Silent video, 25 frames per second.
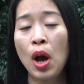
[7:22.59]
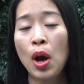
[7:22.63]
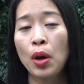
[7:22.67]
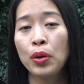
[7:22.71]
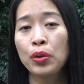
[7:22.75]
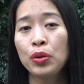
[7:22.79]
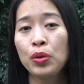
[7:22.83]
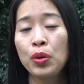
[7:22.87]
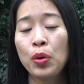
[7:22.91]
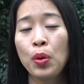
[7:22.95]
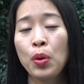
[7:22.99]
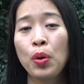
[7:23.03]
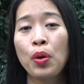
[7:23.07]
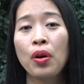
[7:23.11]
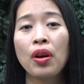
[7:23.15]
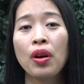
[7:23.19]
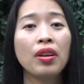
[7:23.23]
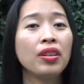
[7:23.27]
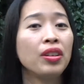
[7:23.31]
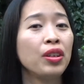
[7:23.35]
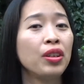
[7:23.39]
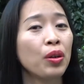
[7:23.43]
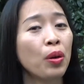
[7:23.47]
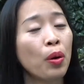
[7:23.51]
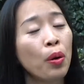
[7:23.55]
you're
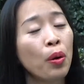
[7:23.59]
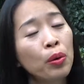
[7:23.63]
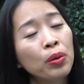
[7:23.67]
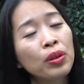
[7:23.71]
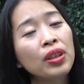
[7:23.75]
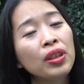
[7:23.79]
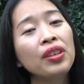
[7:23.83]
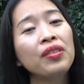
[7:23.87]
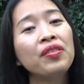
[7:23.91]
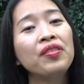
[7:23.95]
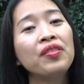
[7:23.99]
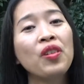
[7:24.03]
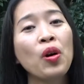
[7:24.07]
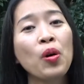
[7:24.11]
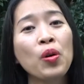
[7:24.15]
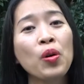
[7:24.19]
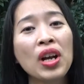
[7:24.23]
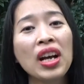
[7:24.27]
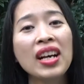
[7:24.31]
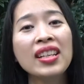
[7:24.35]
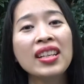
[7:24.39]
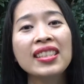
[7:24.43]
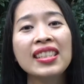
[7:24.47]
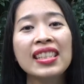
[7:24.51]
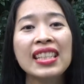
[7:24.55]
the only
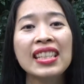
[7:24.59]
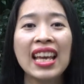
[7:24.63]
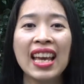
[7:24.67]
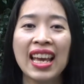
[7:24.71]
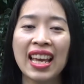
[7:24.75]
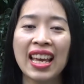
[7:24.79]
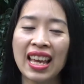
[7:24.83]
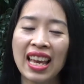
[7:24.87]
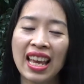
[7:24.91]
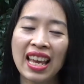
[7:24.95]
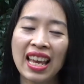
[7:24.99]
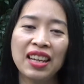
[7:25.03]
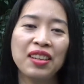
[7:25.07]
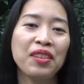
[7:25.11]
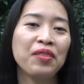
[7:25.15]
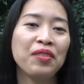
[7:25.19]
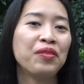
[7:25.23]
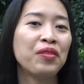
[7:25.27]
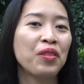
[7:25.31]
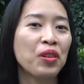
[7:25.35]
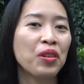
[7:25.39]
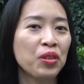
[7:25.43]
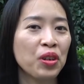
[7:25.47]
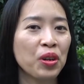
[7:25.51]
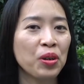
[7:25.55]
focus in the
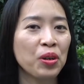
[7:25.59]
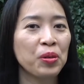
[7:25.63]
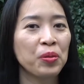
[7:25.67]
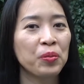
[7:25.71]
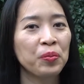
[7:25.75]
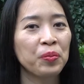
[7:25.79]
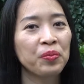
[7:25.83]
photo.